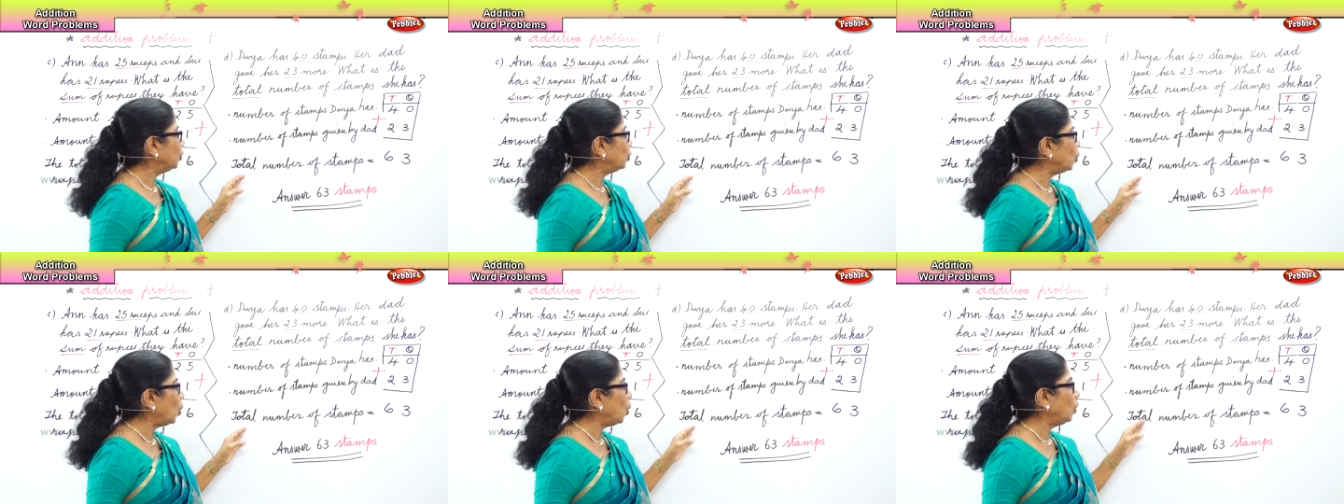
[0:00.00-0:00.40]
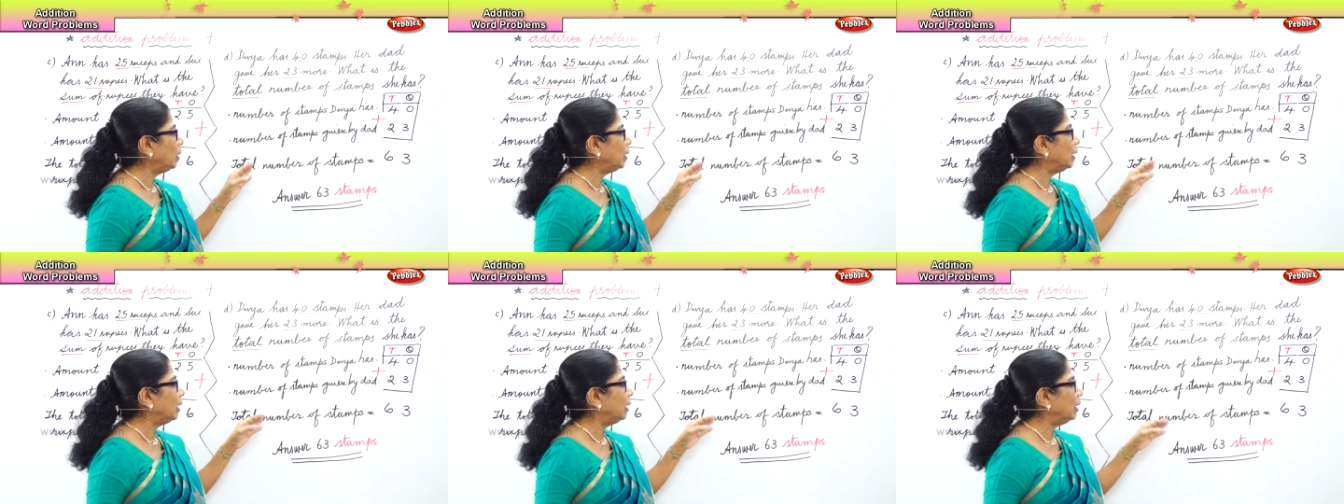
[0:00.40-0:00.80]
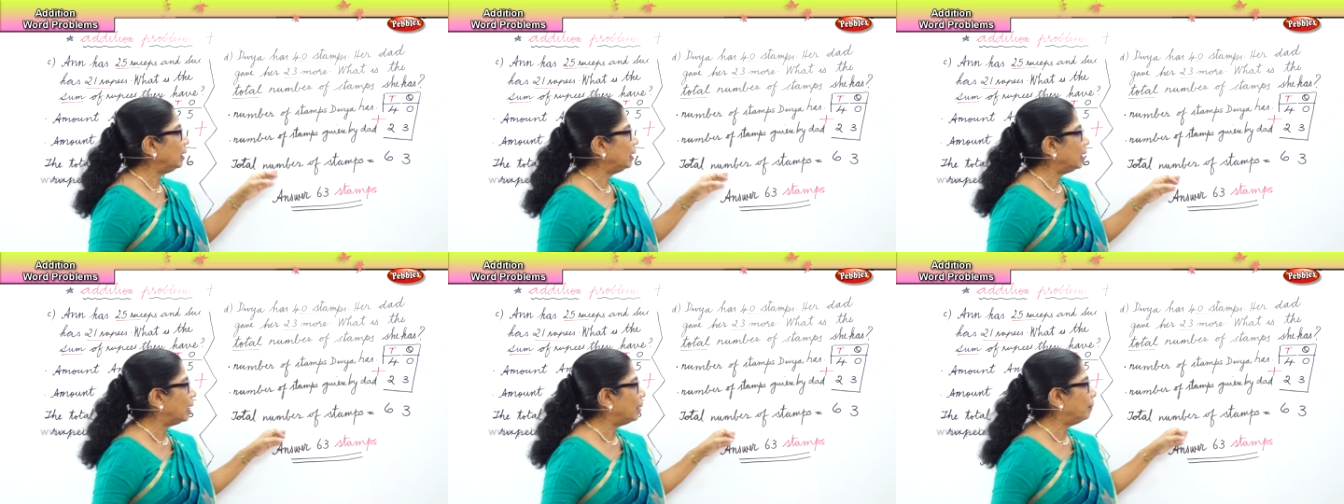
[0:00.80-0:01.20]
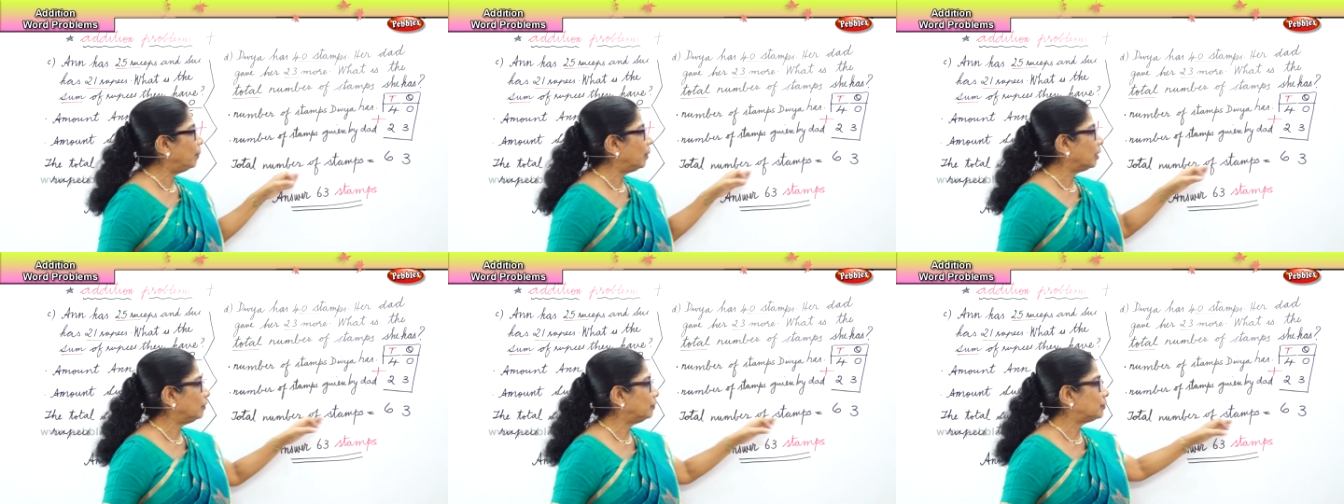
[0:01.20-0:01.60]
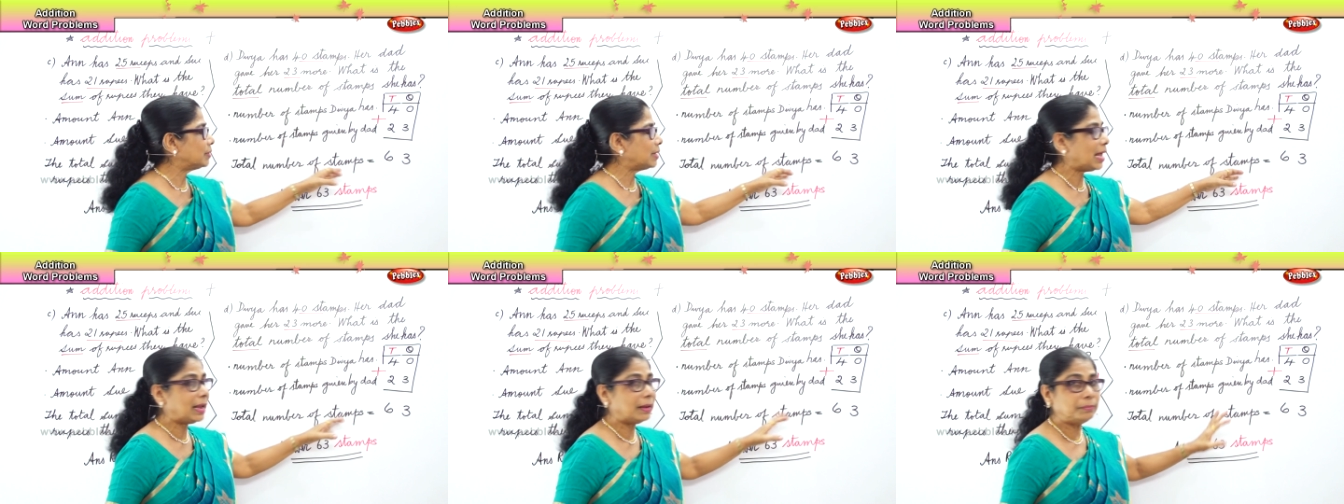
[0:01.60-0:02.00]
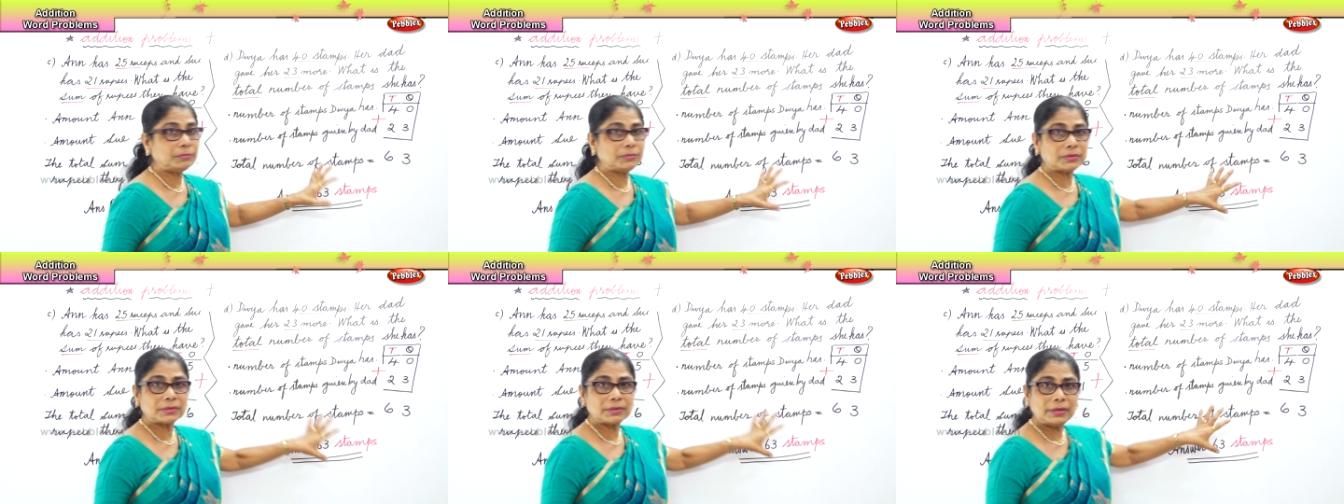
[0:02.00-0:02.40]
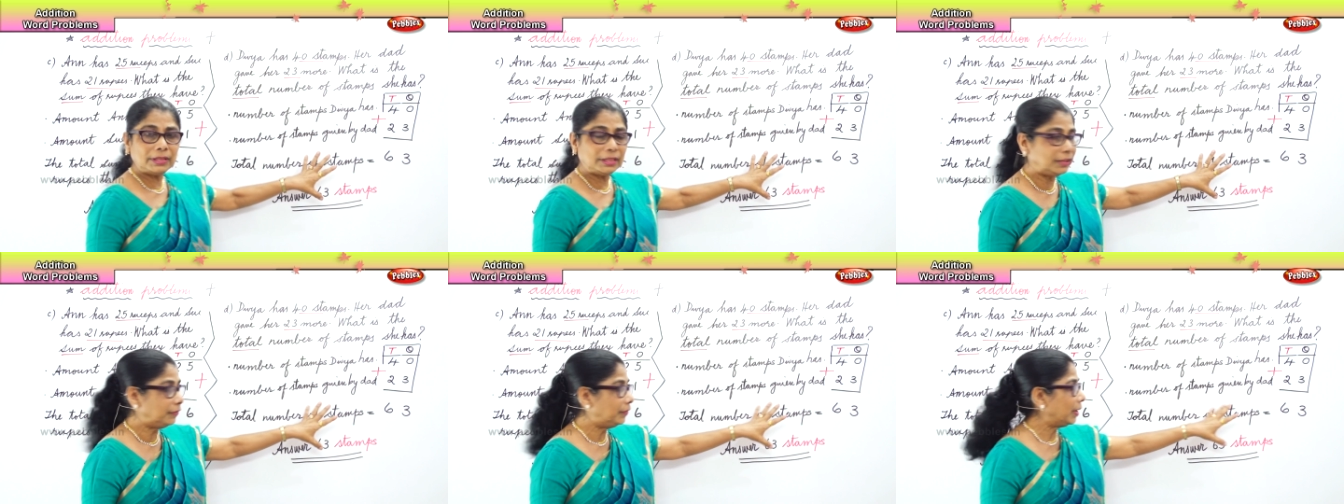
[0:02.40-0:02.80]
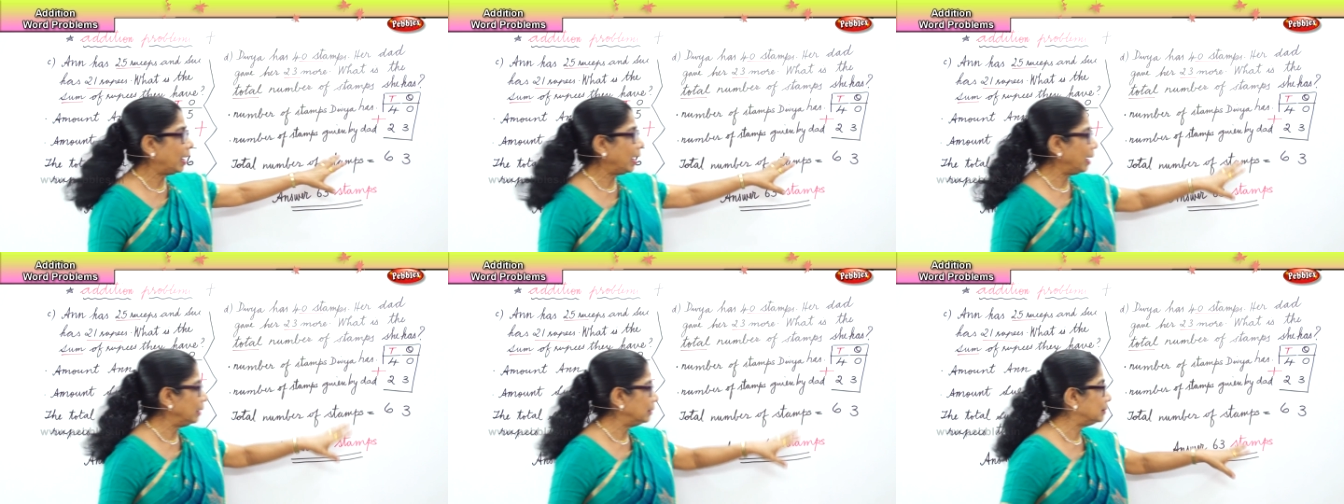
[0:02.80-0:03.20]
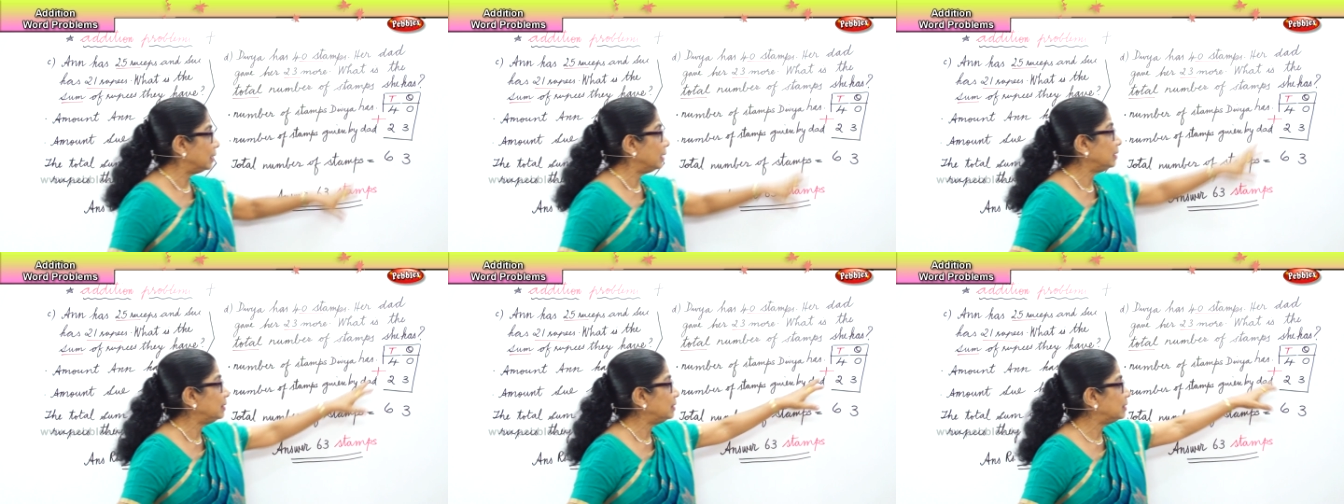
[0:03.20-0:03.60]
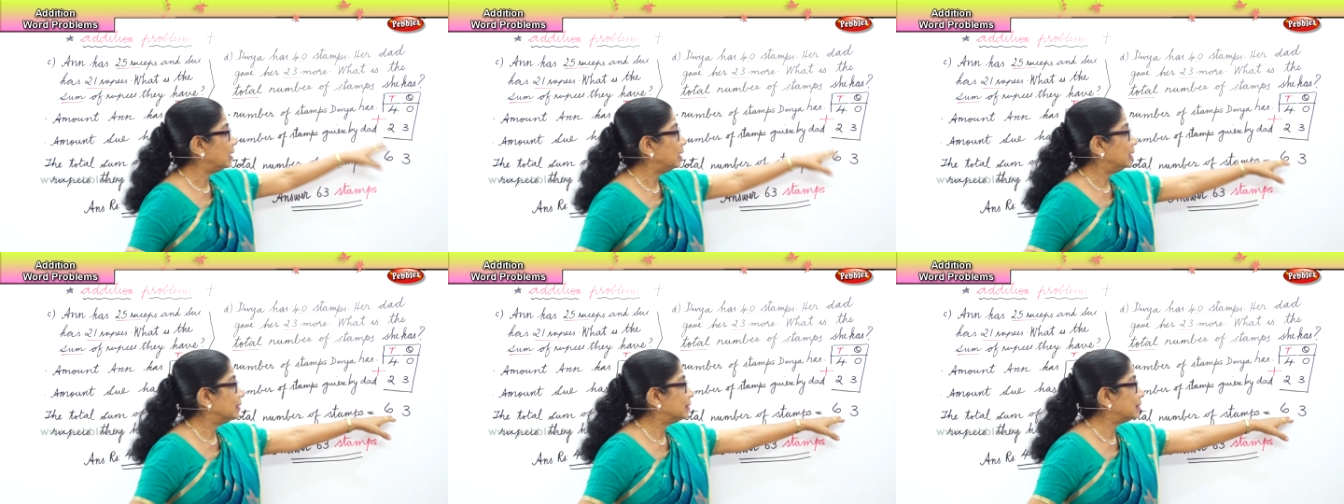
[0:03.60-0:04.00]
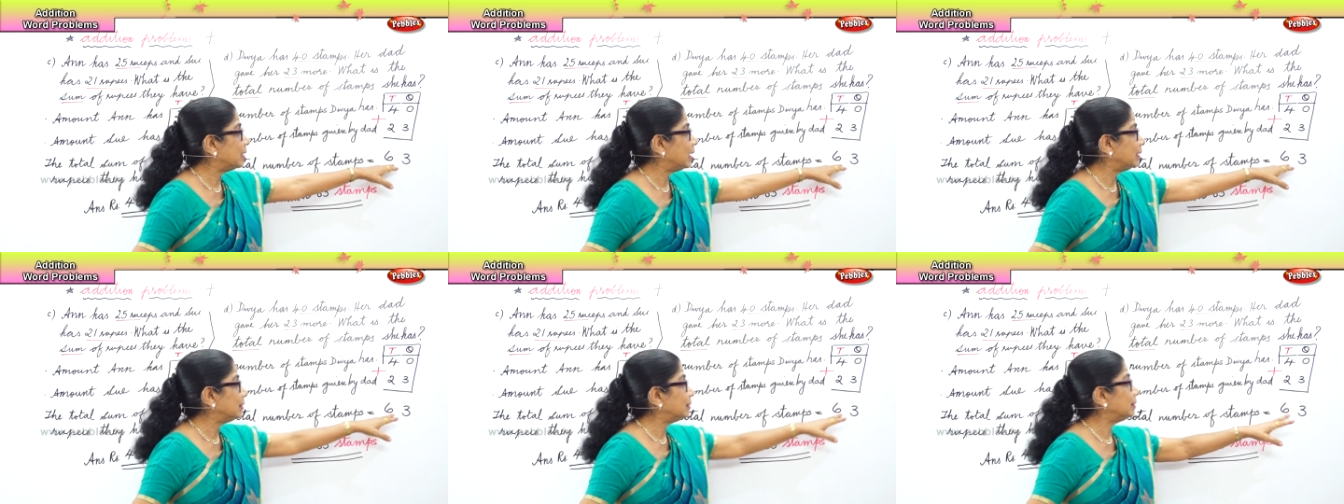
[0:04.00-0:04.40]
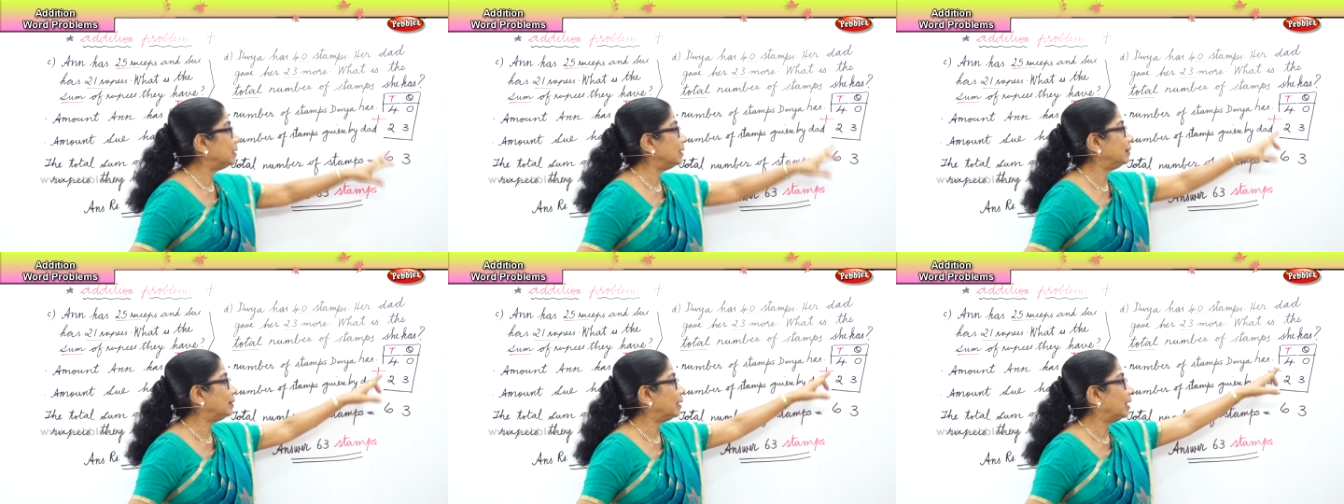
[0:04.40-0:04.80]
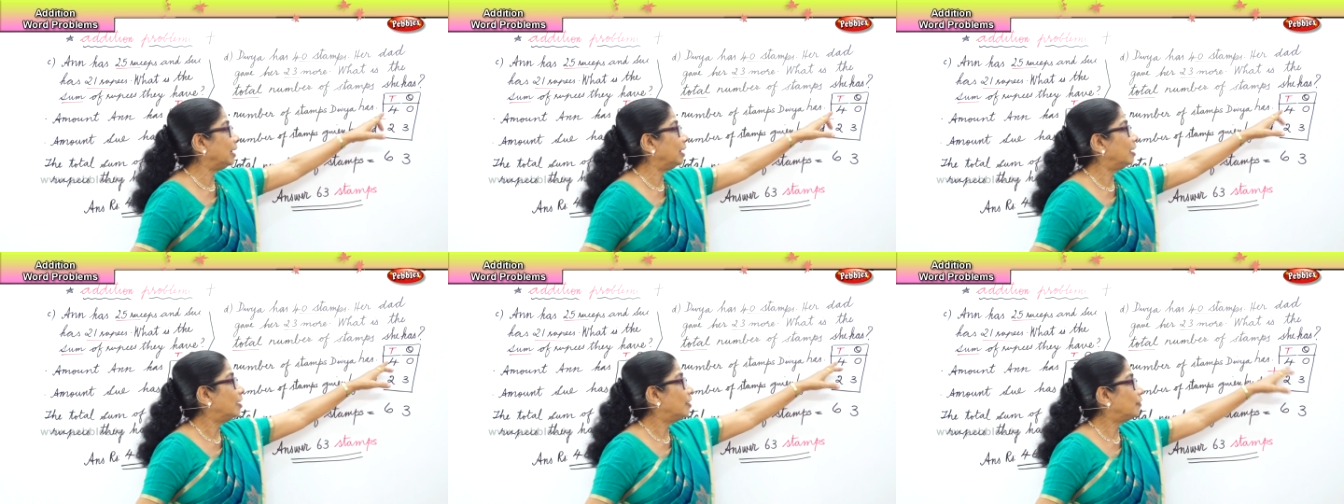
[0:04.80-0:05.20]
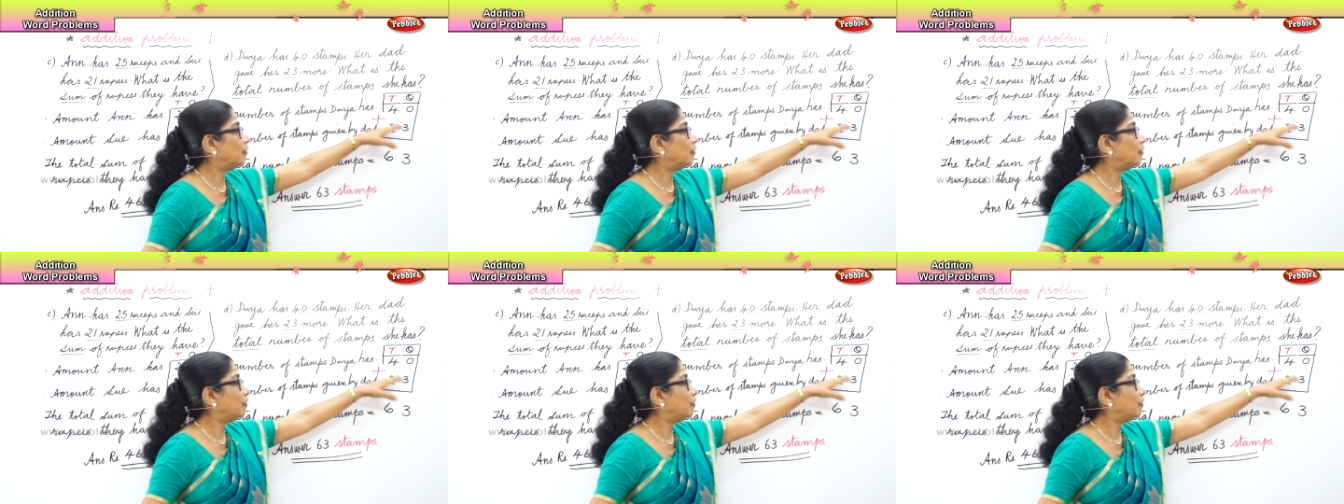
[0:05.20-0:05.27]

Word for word: total number of stamps Divya has is 63,